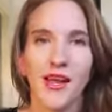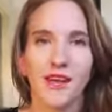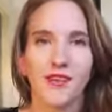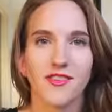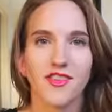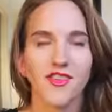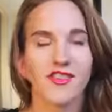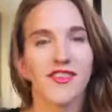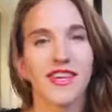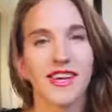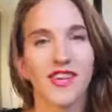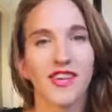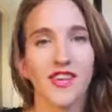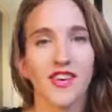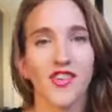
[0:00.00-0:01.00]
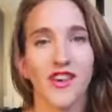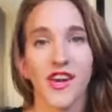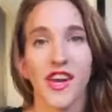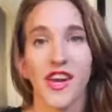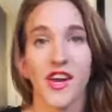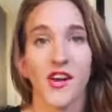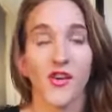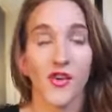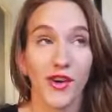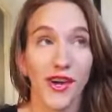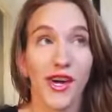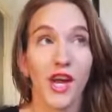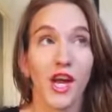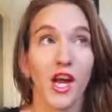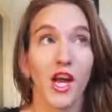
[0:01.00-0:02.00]
So stick to
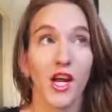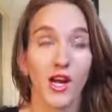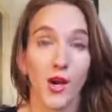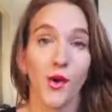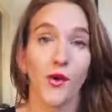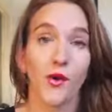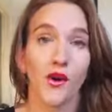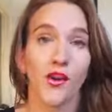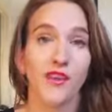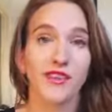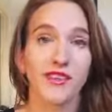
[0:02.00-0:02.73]
Greek yogurt.